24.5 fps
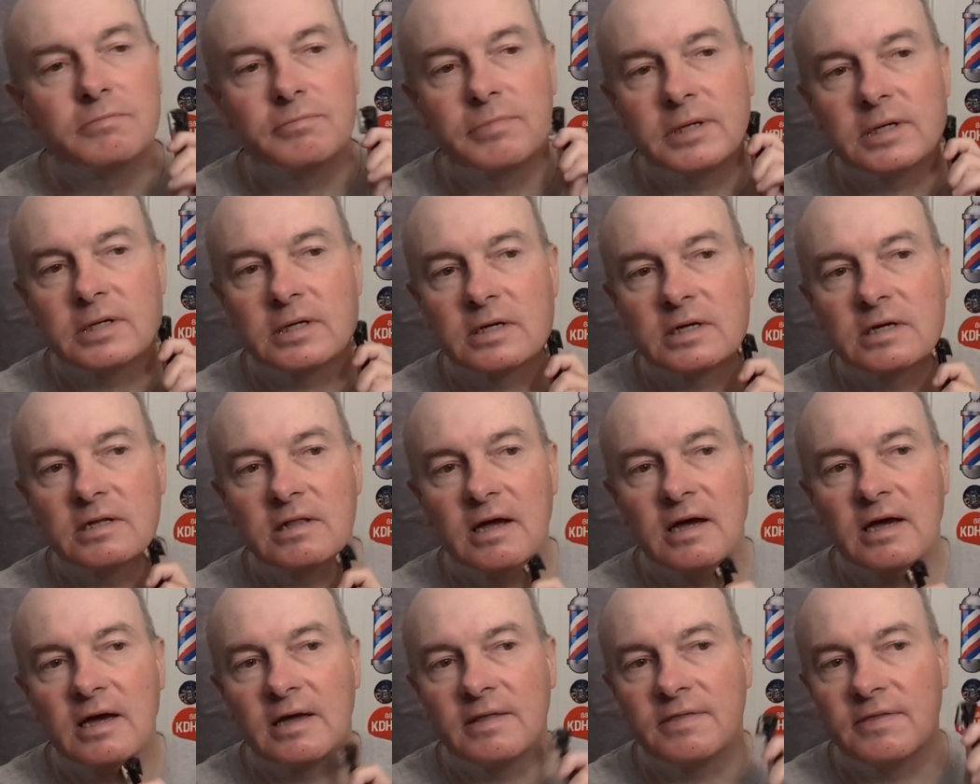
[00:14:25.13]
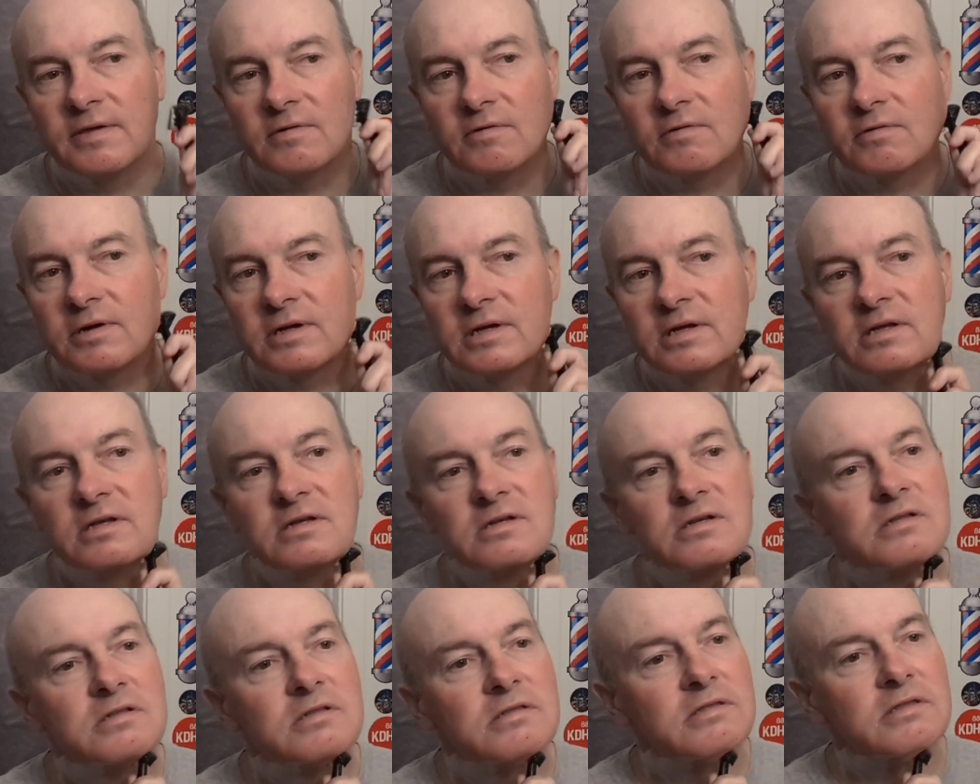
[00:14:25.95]
being glad that we
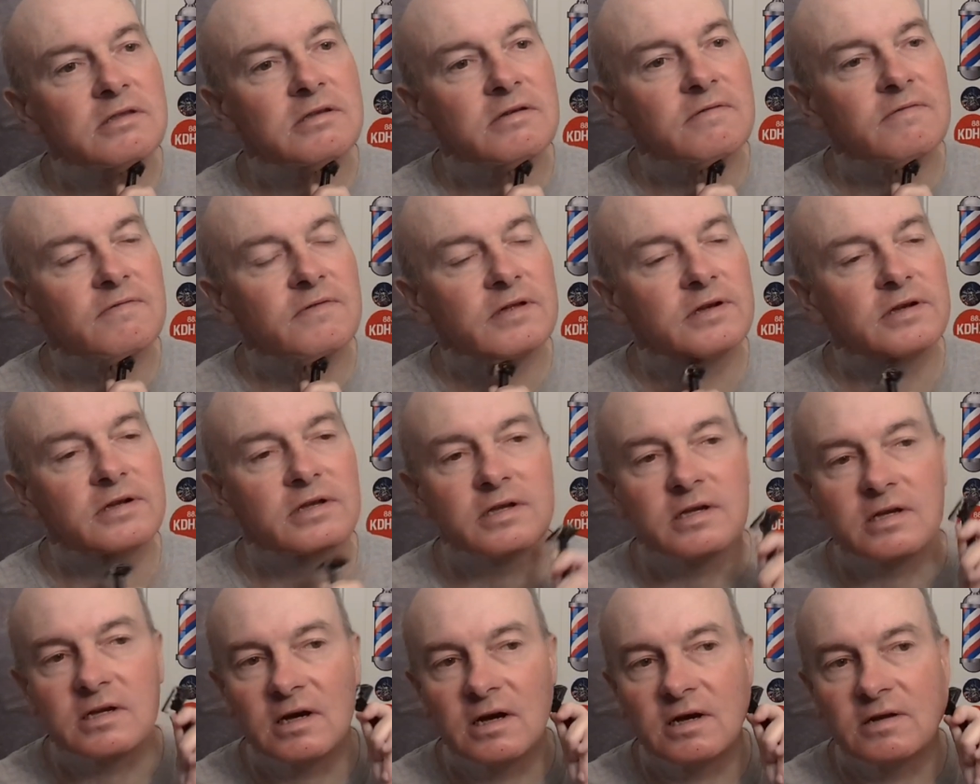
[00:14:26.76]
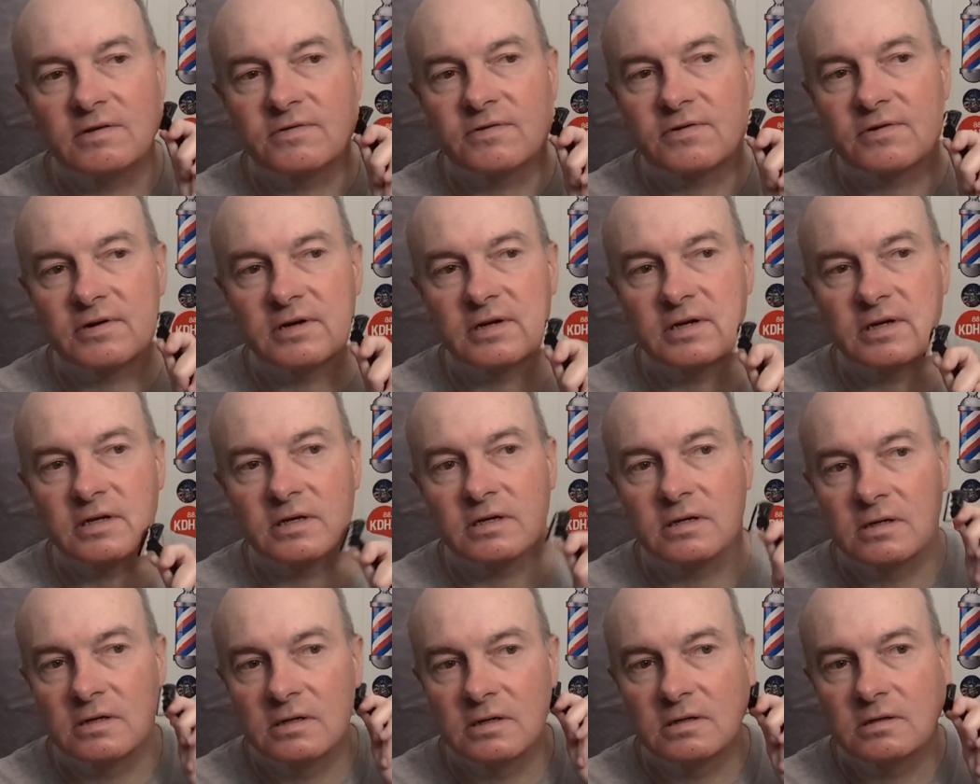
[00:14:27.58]
live in a
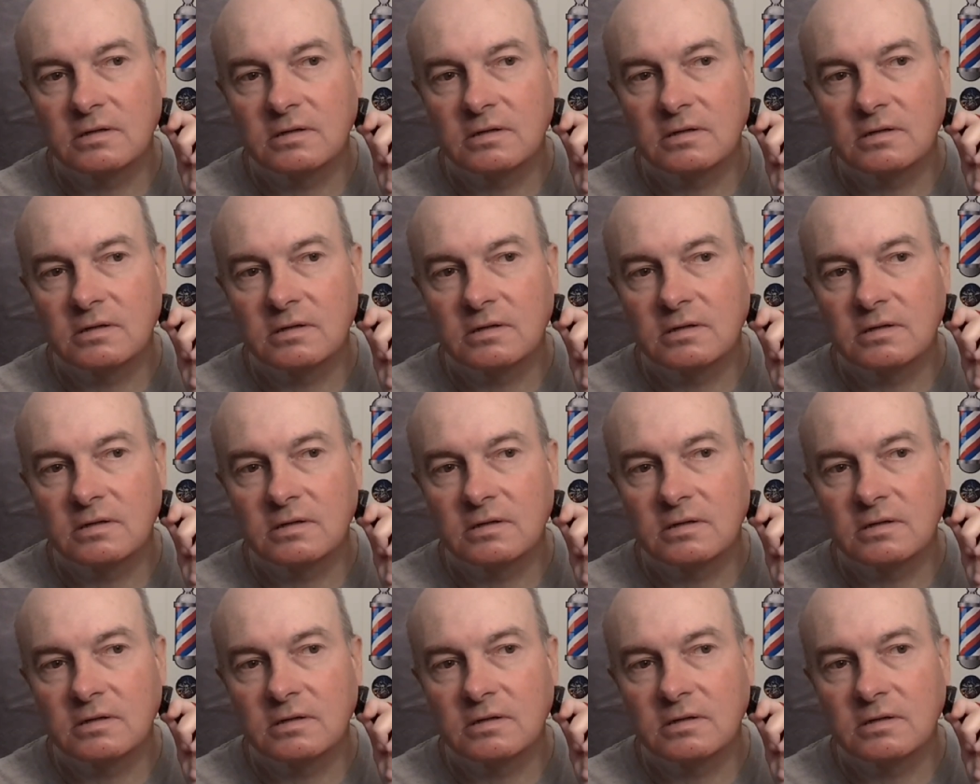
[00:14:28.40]
country,